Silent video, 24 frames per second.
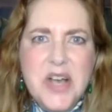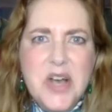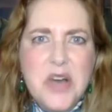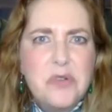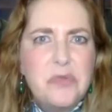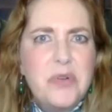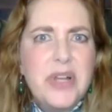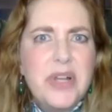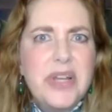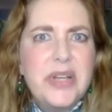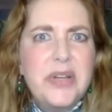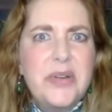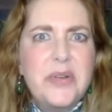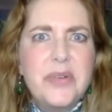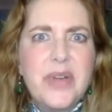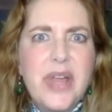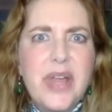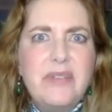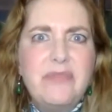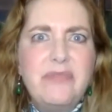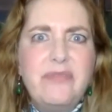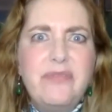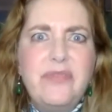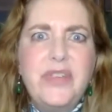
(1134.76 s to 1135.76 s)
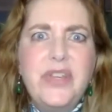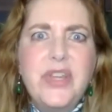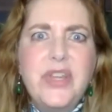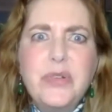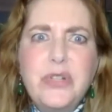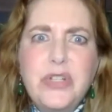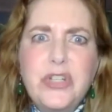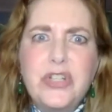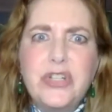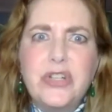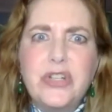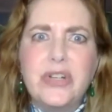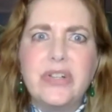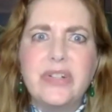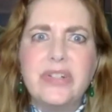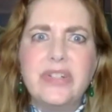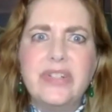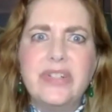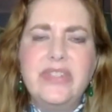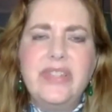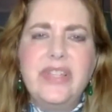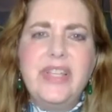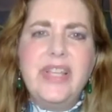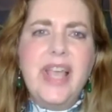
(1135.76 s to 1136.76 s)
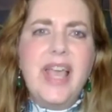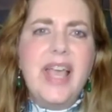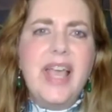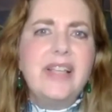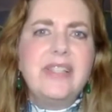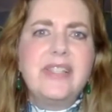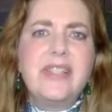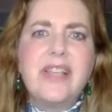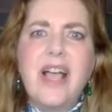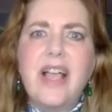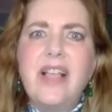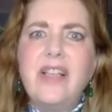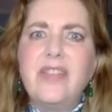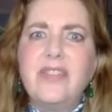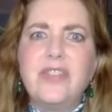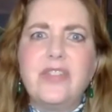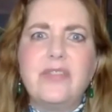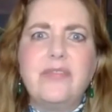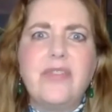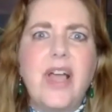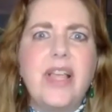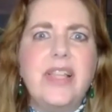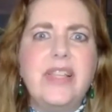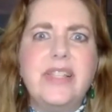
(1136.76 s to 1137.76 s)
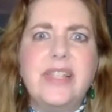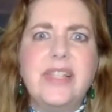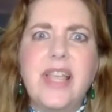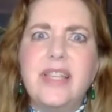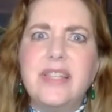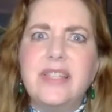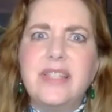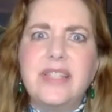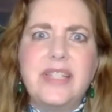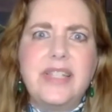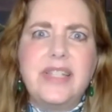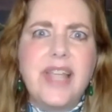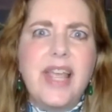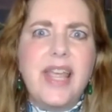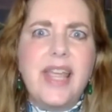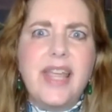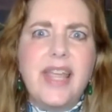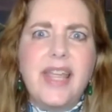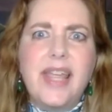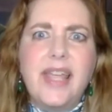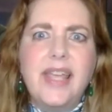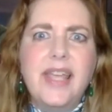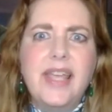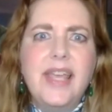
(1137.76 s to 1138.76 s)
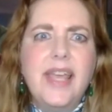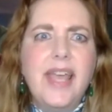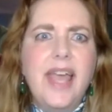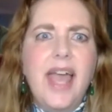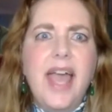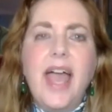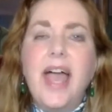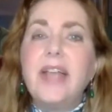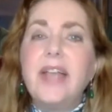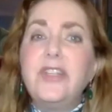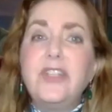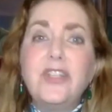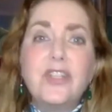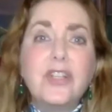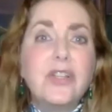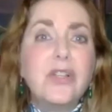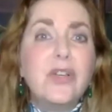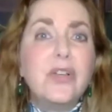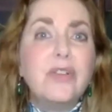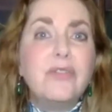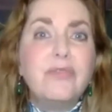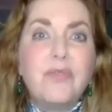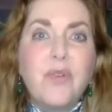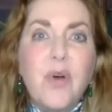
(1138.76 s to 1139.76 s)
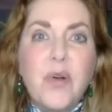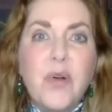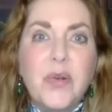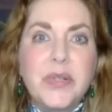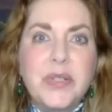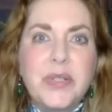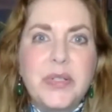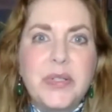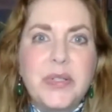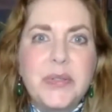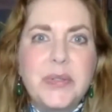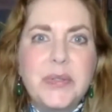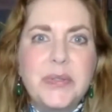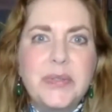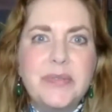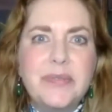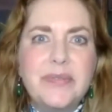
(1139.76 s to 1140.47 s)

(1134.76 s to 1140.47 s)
What a great future the exiles of Isaiah's day had to look forward to.